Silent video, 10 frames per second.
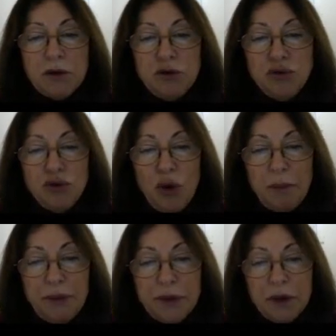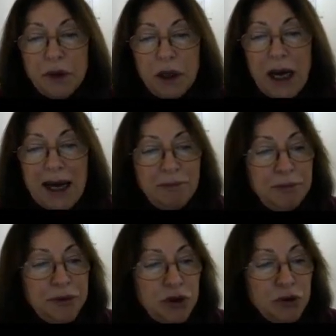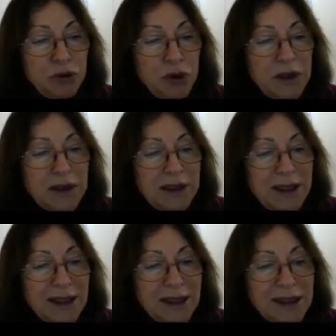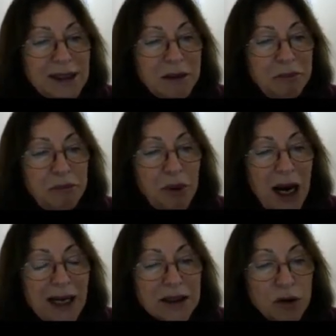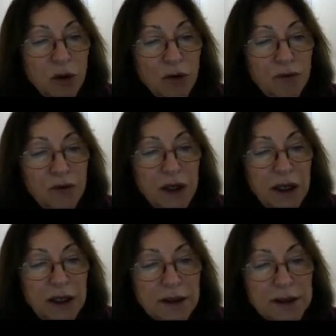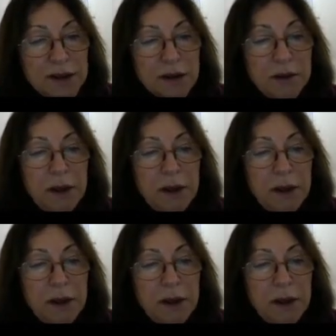drop up to this part of its